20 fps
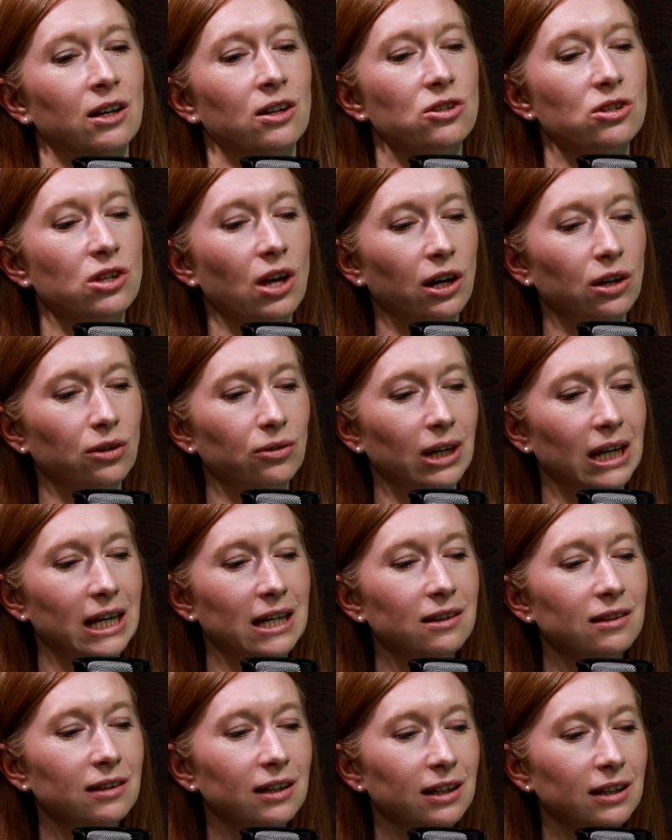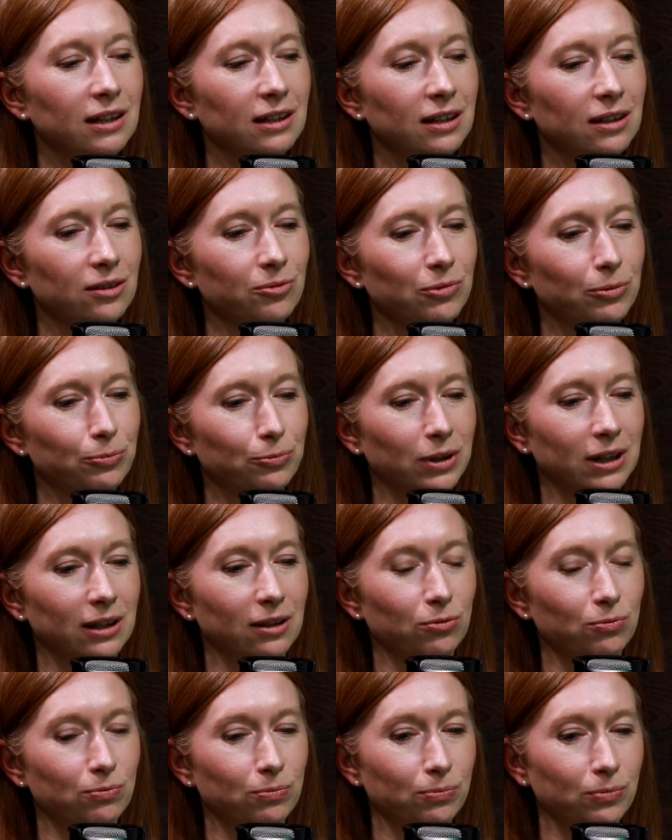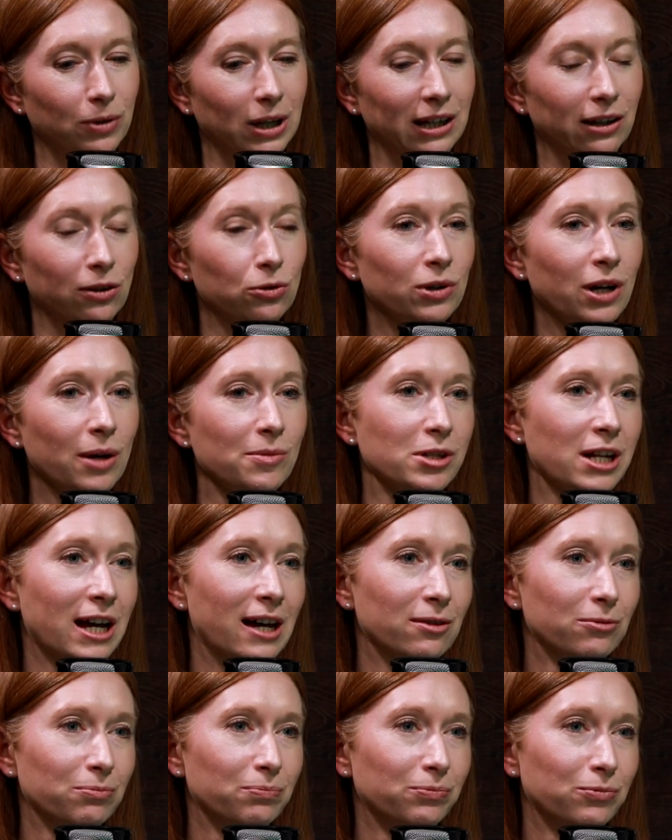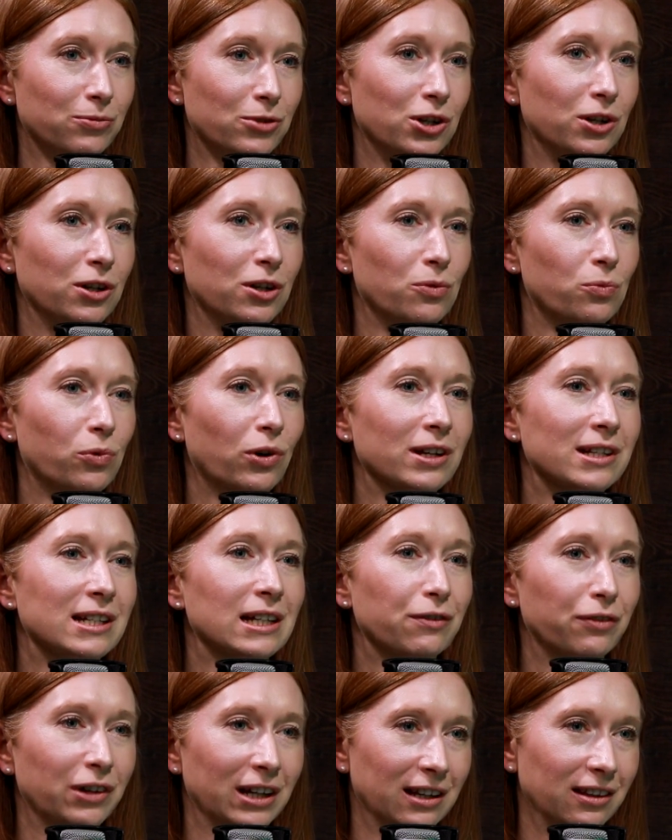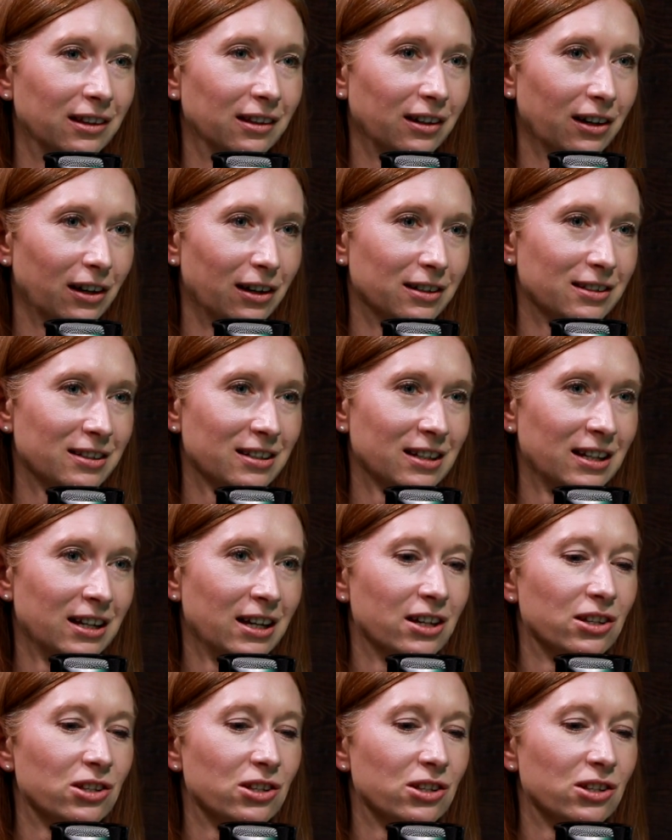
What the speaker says: So it all comes down to what is living in the gut.